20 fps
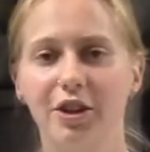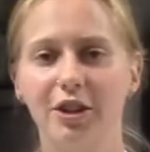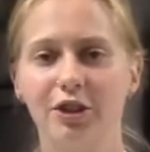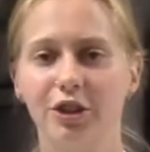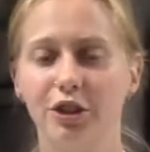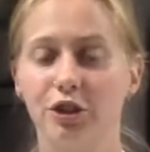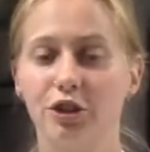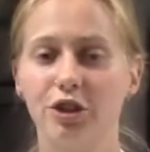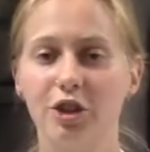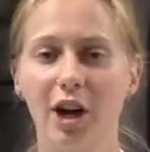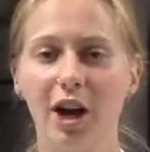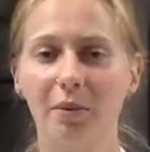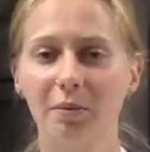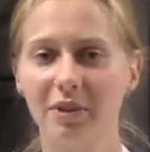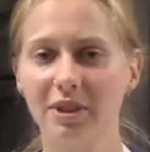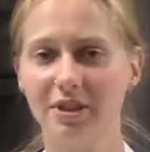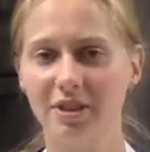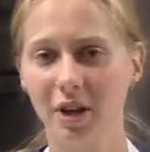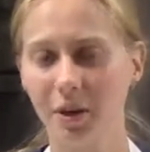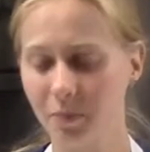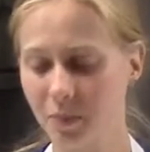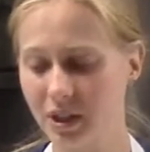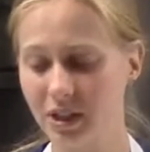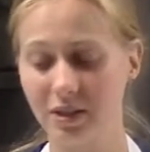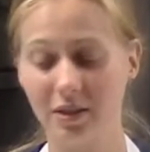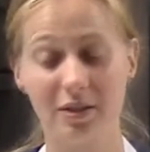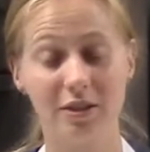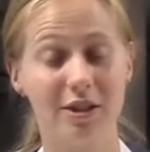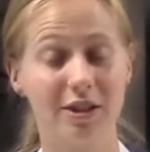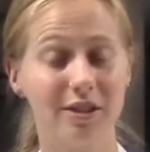just chop this up
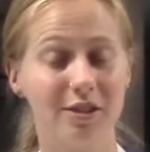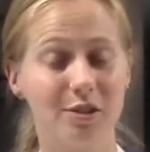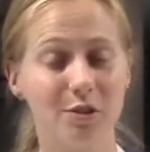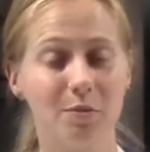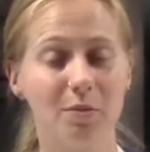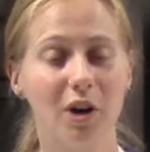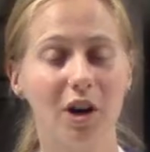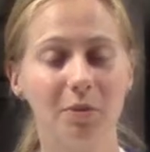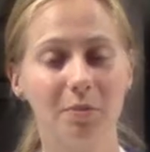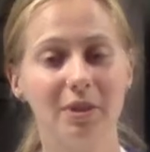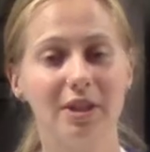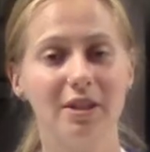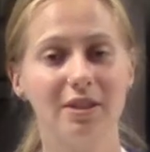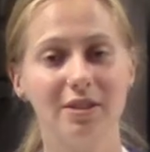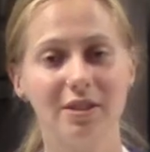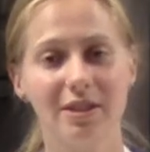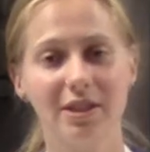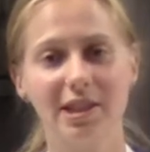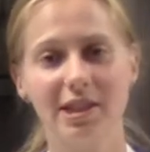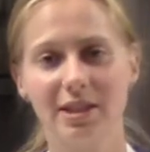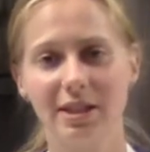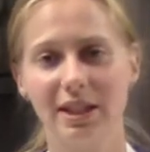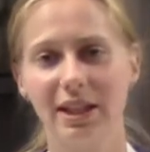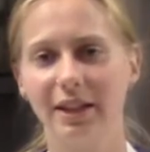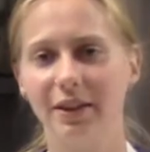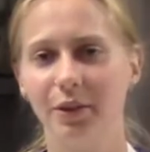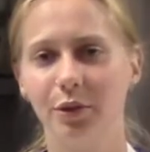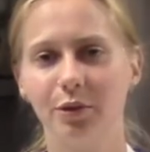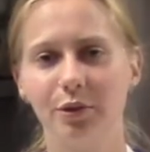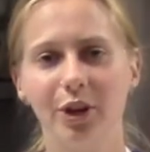into small pieces
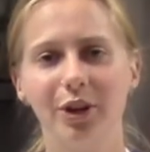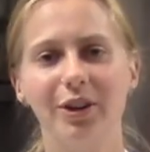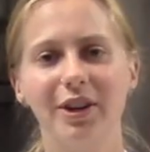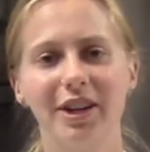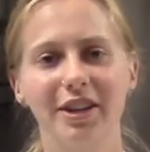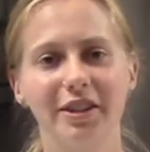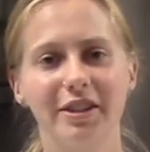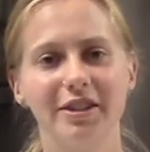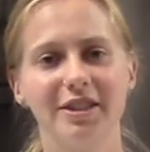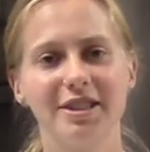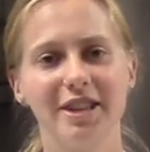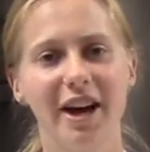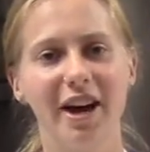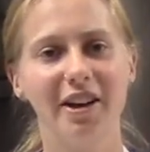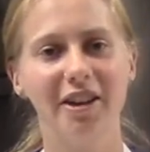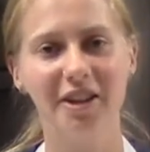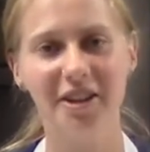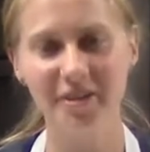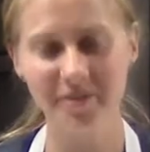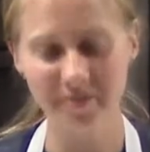and throw it in your salad.